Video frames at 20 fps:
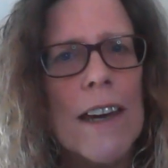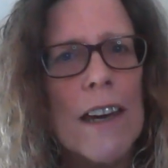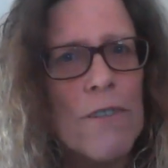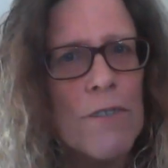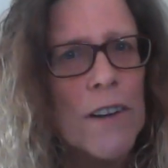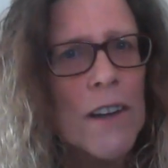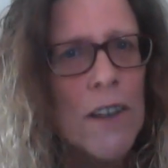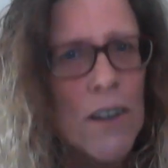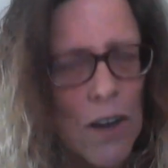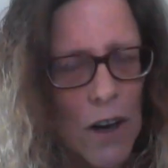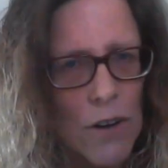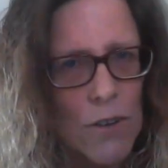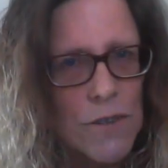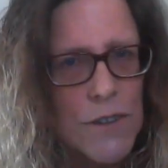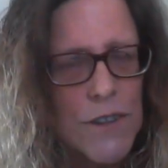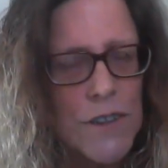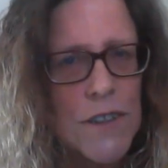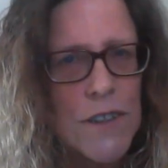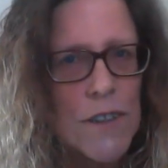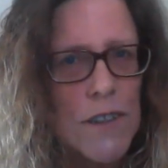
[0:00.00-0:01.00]
even
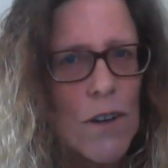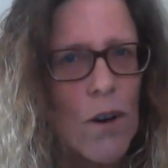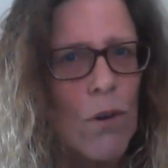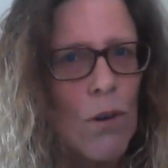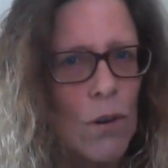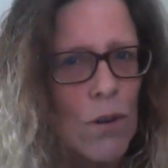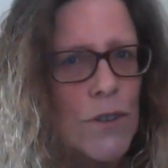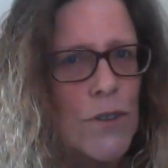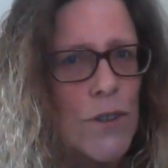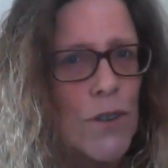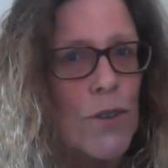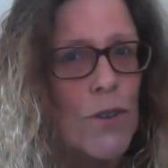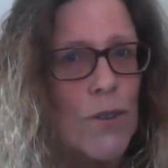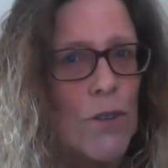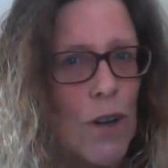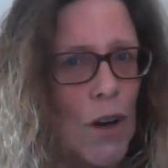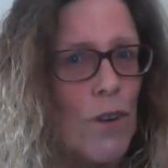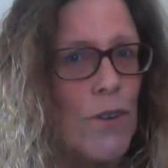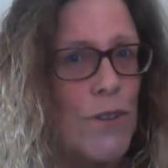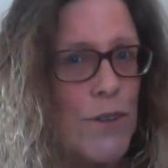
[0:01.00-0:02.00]
ghosts all do
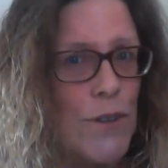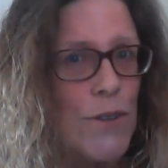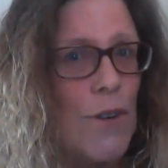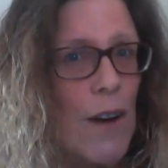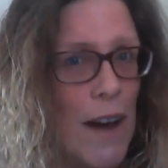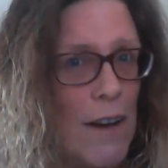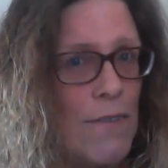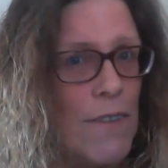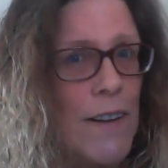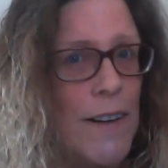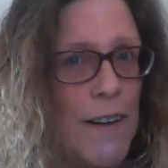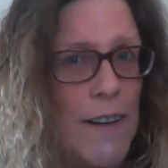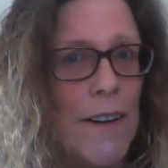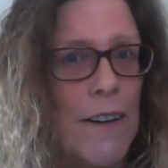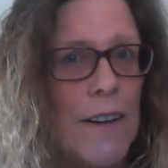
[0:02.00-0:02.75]
go to heaven.